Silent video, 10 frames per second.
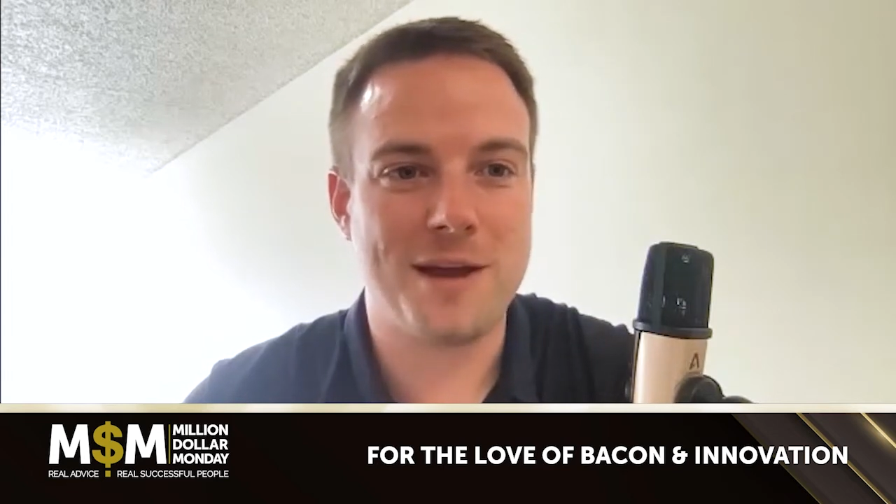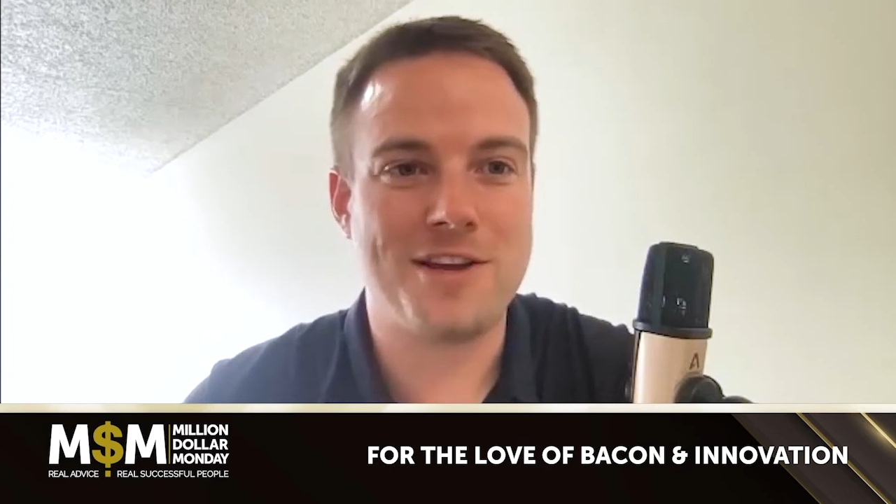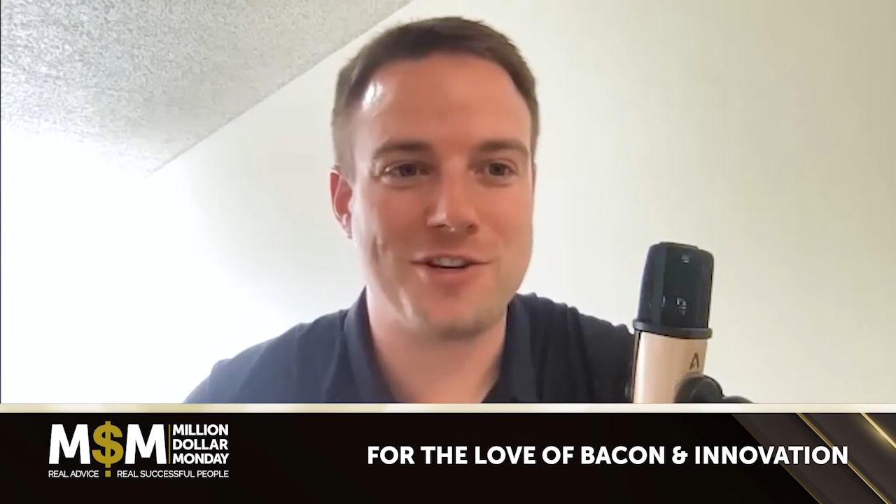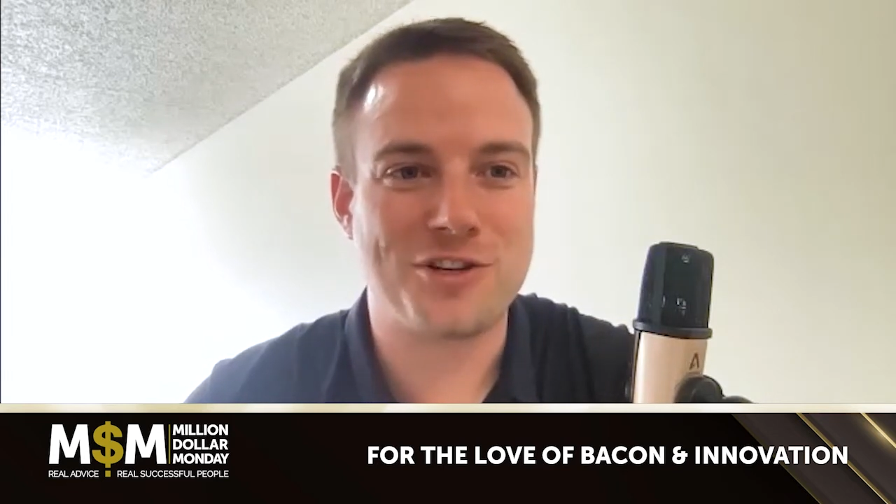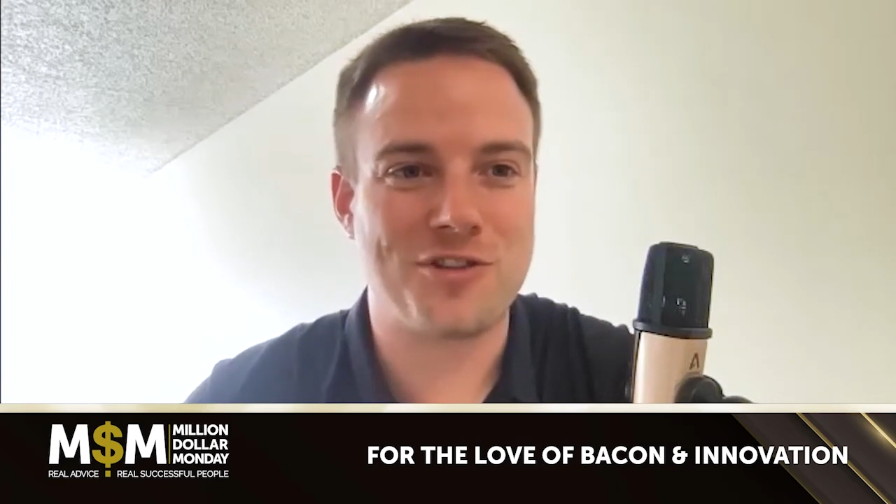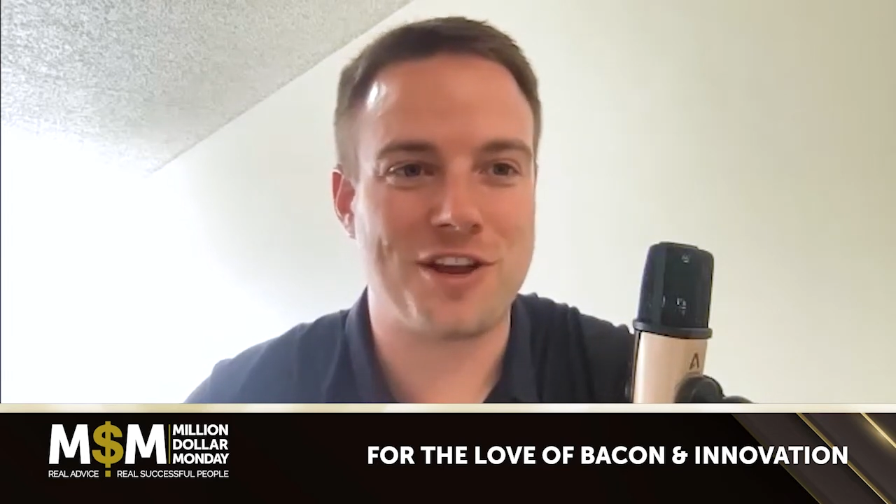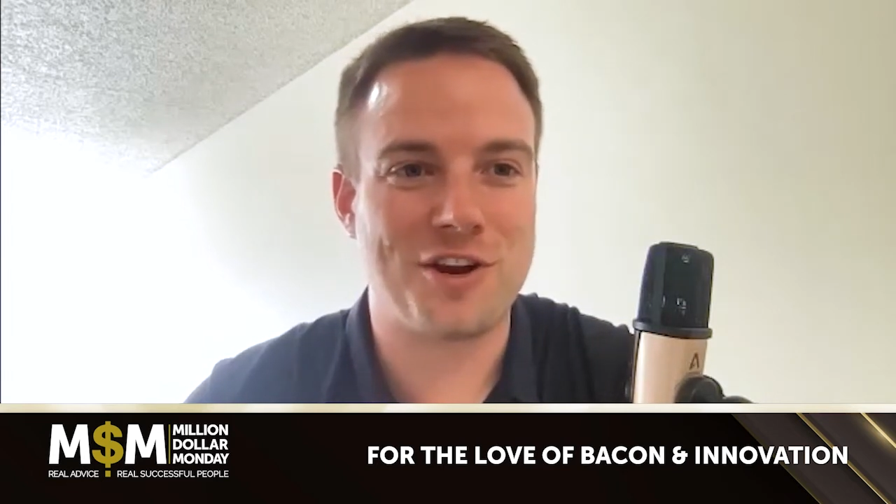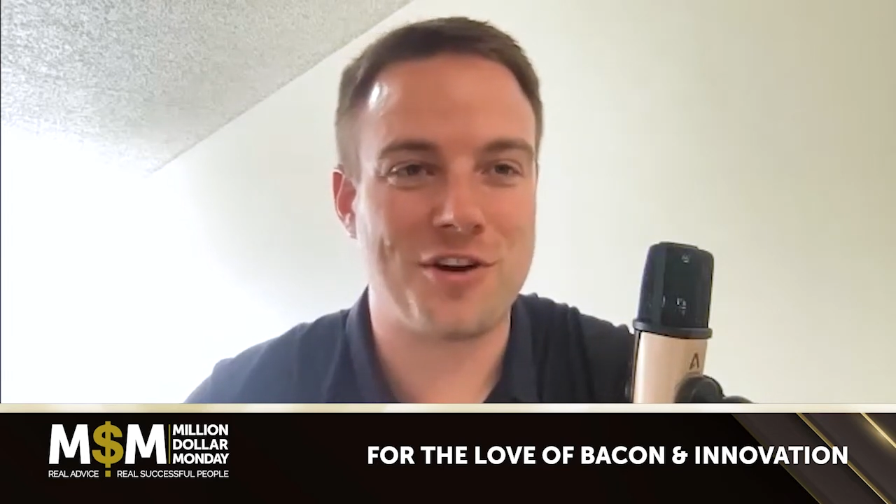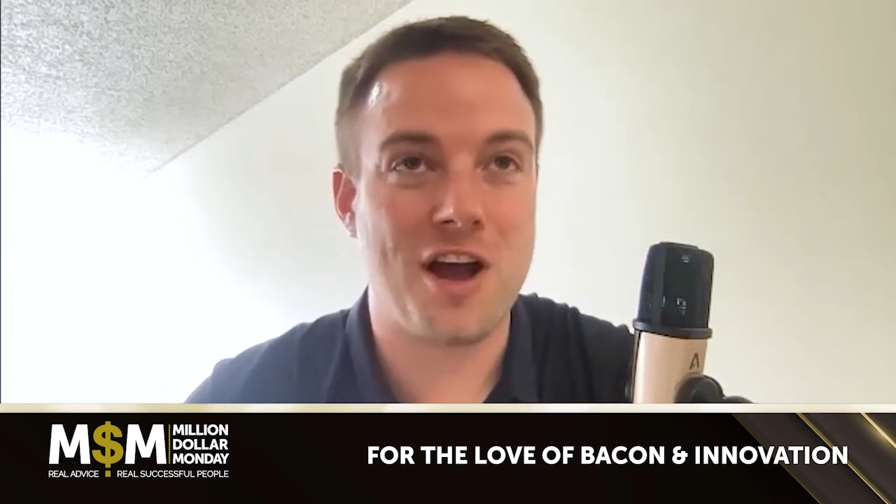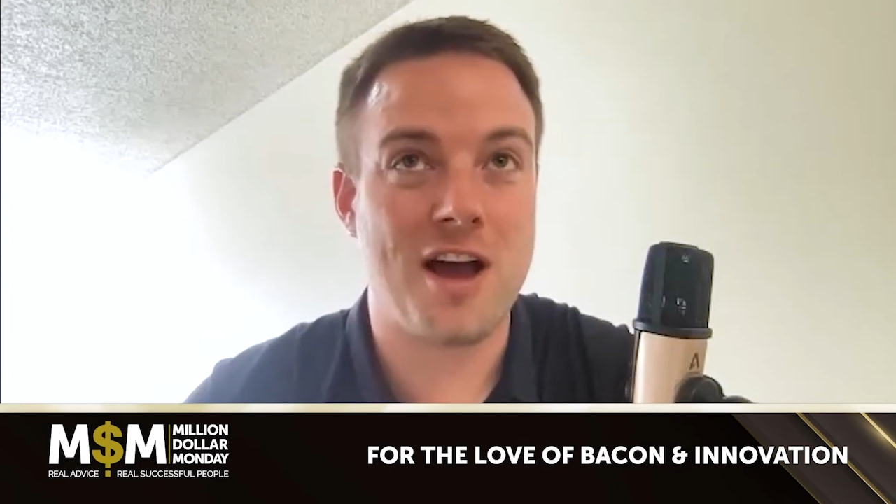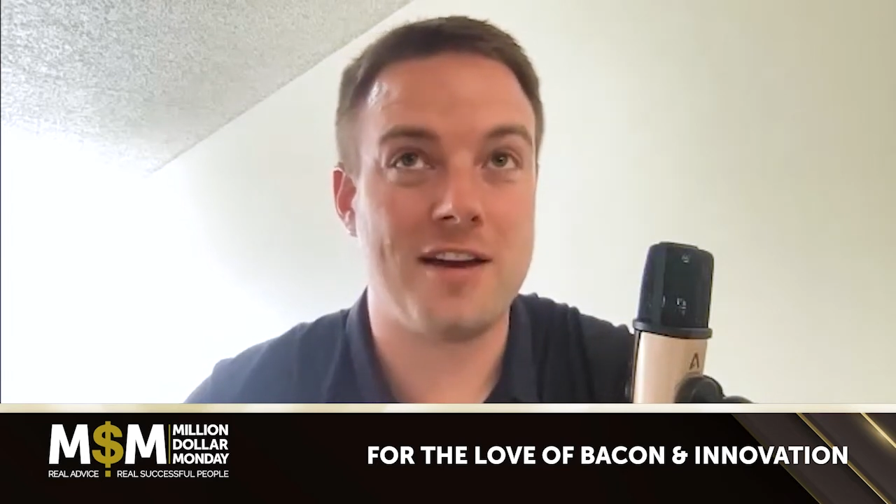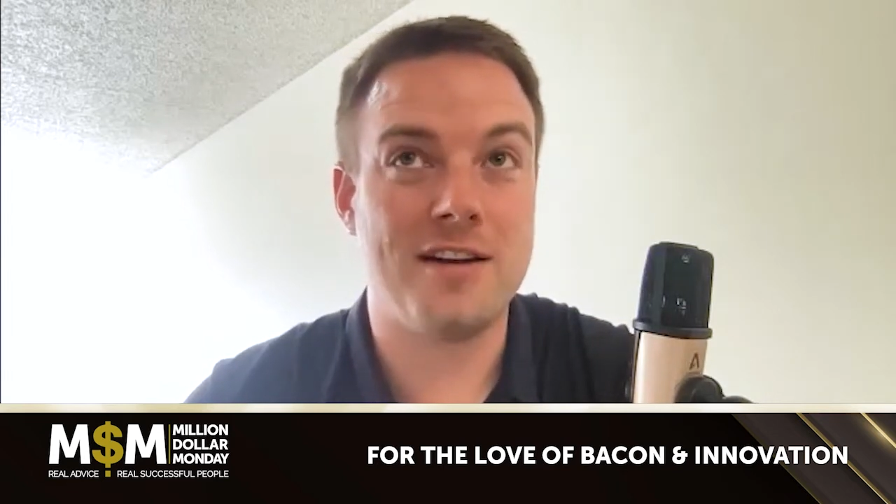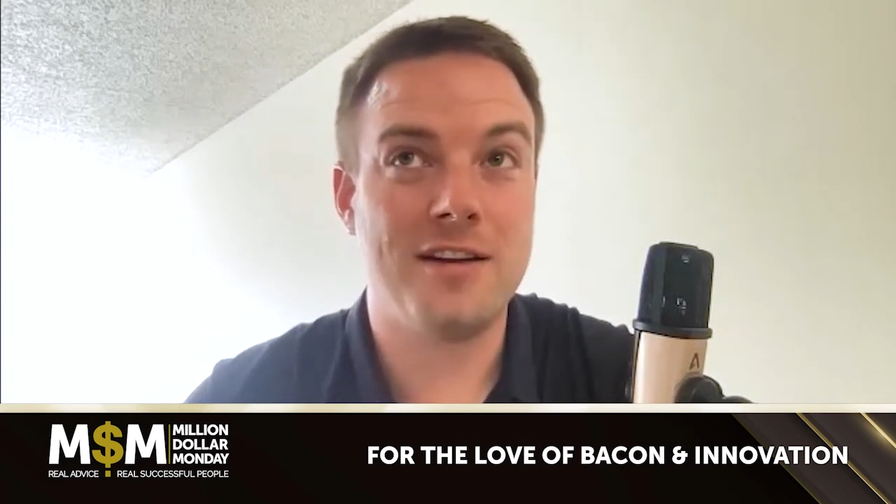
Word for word: making sure that you're not